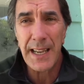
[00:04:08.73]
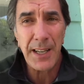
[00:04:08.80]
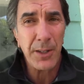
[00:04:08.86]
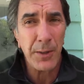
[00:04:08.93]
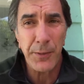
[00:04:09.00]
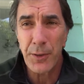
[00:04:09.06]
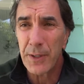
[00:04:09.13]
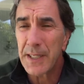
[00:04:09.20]
I don't
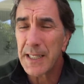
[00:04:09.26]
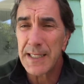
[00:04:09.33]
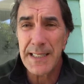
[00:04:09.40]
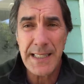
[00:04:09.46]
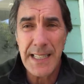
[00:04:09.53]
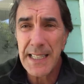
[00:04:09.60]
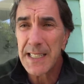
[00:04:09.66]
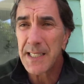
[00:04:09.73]
know if your kids
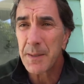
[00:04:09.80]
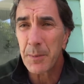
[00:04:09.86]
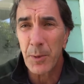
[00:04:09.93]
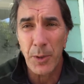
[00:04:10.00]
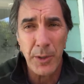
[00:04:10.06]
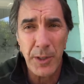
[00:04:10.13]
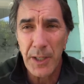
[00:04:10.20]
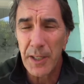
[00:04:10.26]
teased him
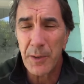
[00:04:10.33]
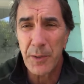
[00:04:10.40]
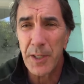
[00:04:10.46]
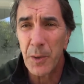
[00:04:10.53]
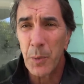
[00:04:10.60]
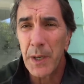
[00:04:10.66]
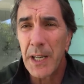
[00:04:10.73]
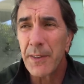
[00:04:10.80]
or
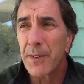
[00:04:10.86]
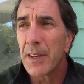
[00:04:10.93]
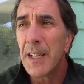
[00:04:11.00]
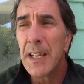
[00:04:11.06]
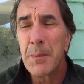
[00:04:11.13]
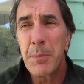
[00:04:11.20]
did whatever,